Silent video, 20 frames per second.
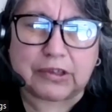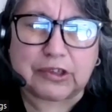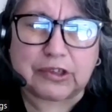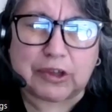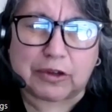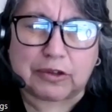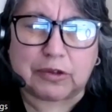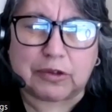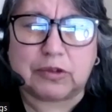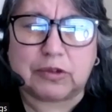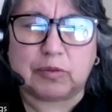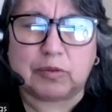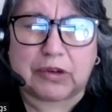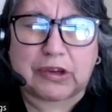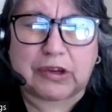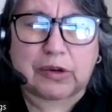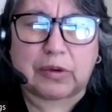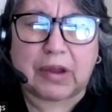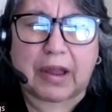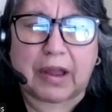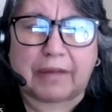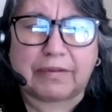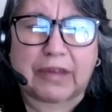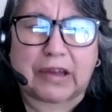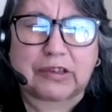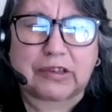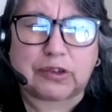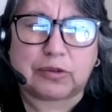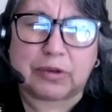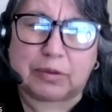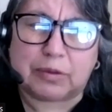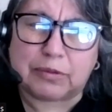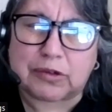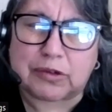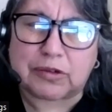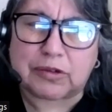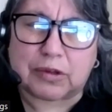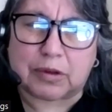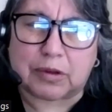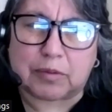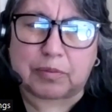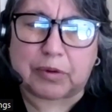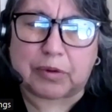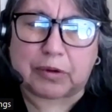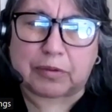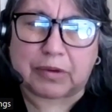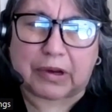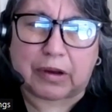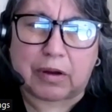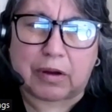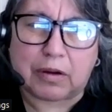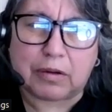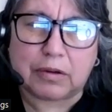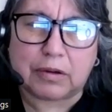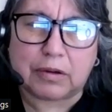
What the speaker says: So when you have that dream, you're still in Puerto Rico?